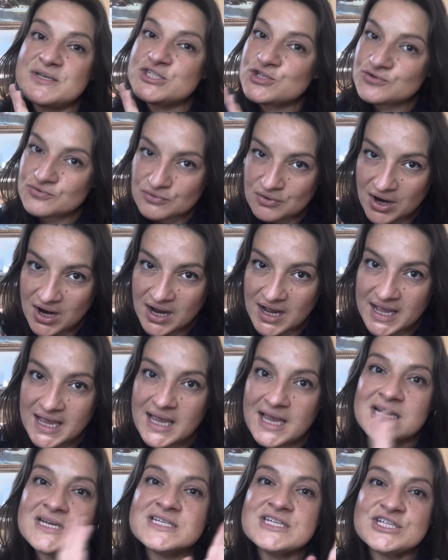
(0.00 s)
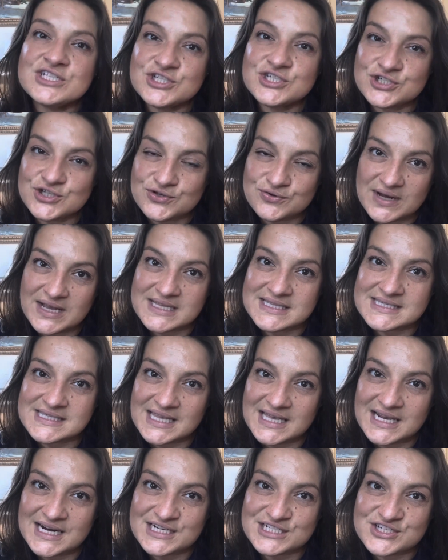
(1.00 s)
trying to
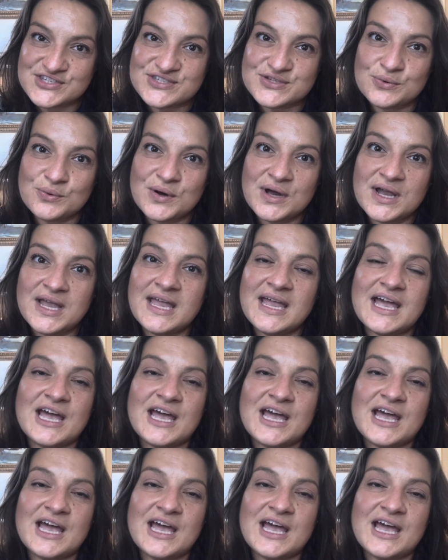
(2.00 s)
translate it to soy